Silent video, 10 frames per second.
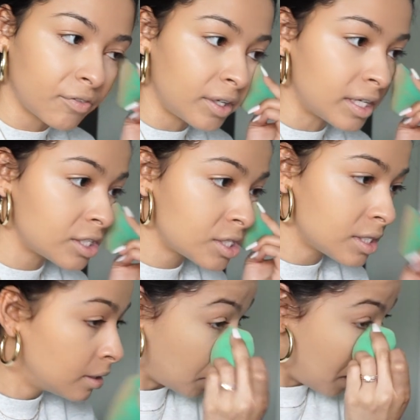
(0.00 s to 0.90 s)

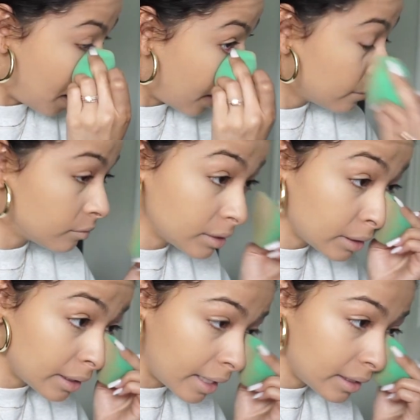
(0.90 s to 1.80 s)
finish. I
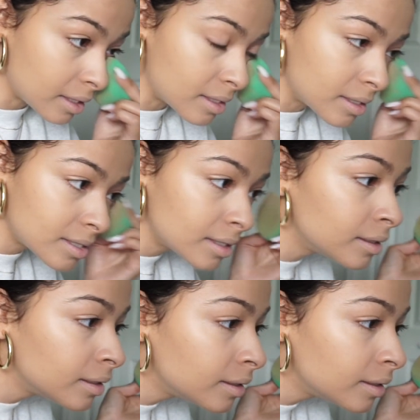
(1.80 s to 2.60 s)
really like this.